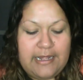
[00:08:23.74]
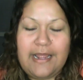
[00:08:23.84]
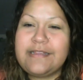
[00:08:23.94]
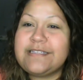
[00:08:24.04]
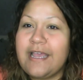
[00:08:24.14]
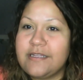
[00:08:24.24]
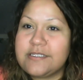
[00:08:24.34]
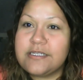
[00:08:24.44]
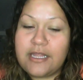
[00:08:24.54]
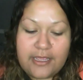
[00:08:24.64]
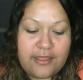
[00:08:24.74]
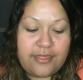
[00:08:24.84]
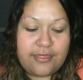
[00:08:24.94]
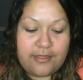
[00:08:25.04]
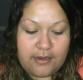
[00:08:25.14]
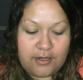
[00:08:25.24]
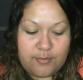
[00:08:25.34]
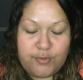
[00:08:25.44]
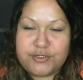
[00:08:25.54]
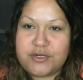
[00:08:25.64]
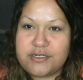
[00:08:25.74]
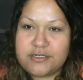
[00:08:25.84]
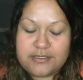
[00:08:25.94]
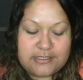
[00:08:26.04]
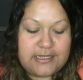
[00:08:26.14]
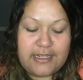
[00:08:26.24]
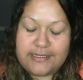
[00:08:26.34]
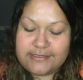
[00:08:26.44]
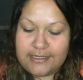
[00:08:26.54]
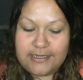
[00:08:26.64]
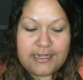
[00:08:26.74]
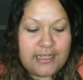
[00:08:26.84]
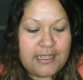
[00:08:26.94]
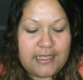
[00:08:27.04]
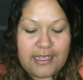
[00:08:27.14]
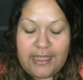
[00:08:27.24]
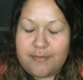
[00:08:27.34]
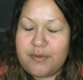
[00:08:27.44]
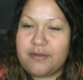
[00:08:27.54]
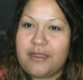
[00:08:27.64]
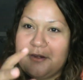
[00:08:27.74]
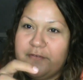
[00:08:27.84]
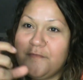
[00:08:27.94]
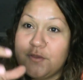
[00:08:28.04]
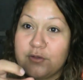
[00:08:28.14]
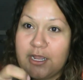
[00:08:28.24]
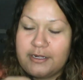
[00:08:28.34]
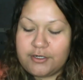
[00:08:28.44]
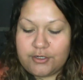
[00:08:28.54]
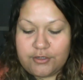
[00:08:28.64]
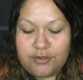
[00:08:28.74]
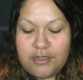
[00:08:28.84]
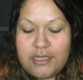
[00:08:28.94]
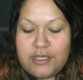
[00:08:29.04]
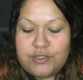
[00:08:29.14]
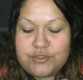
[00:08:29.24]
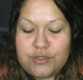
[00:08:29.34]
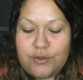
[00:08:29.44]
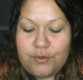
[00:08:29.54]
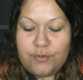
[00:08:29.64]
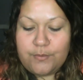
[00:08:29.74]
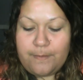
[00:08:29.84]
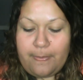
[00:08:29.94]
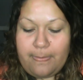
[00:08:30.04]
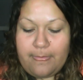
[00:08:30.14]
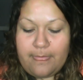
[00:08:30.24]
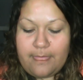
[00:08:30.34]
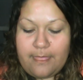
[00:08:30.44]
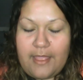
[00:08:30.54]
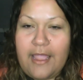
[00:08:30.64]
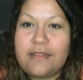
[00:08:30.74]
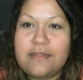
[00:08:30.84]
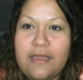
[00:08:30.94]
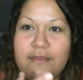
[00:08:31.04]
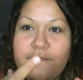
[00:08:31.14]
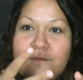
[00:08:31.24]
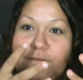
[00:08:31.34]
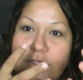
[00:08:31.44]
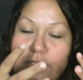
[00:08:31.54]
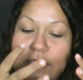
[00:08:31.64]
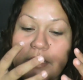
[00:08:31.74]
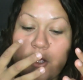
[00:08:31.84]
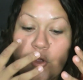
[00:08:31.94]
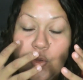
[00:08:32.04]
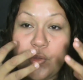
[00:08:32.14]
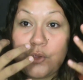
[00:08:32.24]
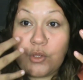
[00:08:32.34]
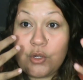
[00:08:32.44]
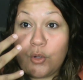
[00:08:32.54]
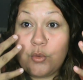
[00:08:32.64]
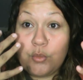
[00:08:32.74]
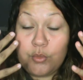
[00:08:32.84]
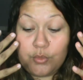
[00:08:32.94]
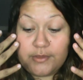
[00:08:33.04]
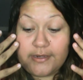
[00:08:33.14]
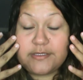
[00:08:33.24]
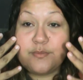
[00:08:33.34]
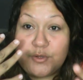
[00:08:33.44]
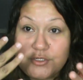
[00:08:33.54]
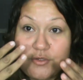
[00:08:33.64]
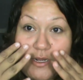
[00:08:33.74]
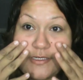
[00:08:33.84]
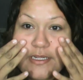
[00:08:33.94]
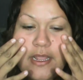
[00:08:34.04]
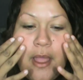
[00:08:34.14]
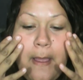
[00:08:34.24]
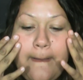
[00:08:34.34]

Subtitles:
I tend to like thicker moisturizers because, like I said, I'm a kind of feel kind of girl. So I like feeling, you know, that it's moisturizing.